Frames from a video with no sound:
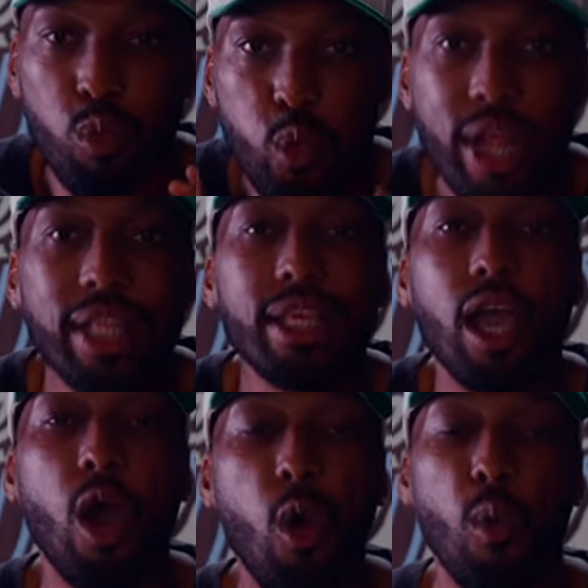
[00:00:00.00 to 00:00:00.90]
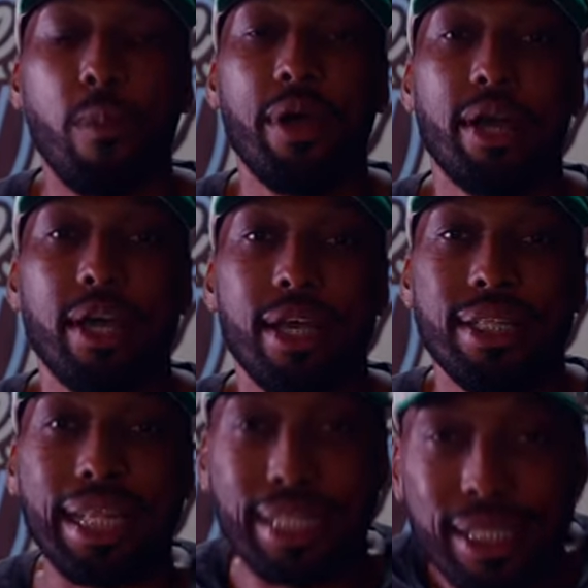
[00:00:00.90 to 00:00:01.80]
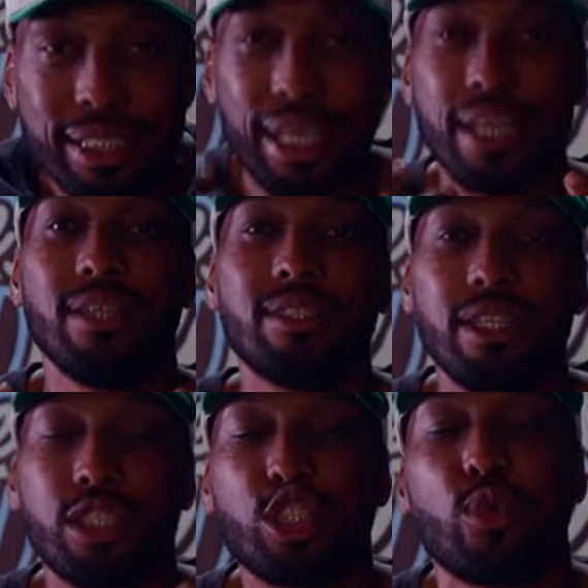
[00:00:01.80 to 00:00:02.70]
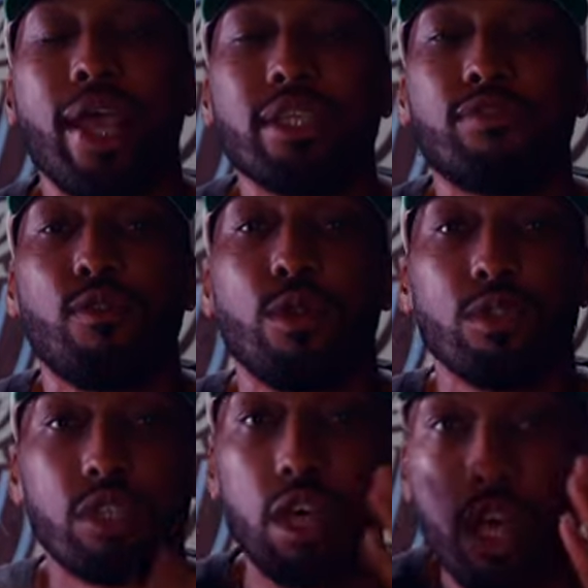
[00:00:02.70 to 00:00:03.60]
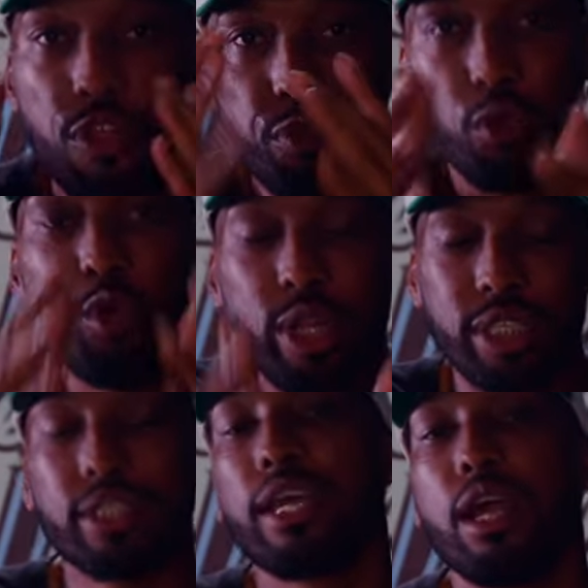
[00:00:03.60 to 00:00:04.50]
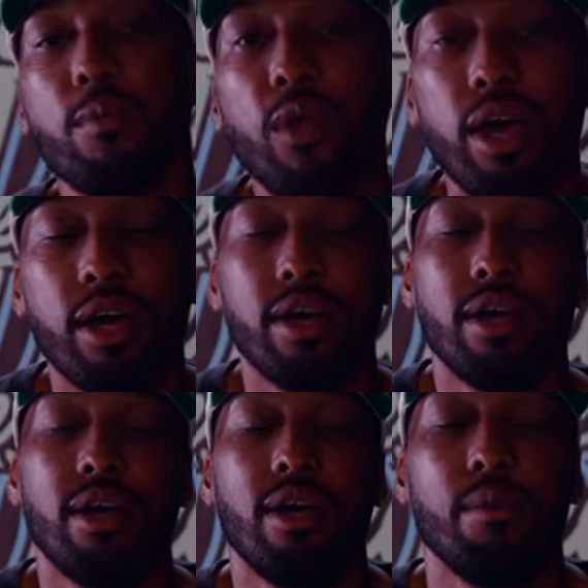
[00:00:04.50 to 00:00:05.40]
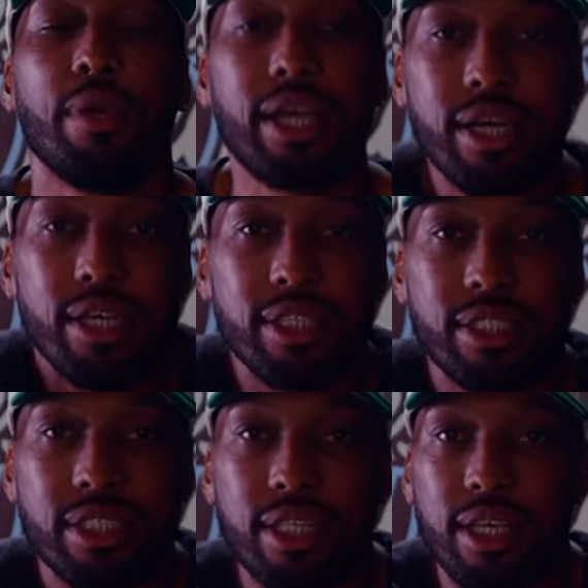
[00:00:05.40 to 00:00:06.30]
really hope that this energy transfers through this camera because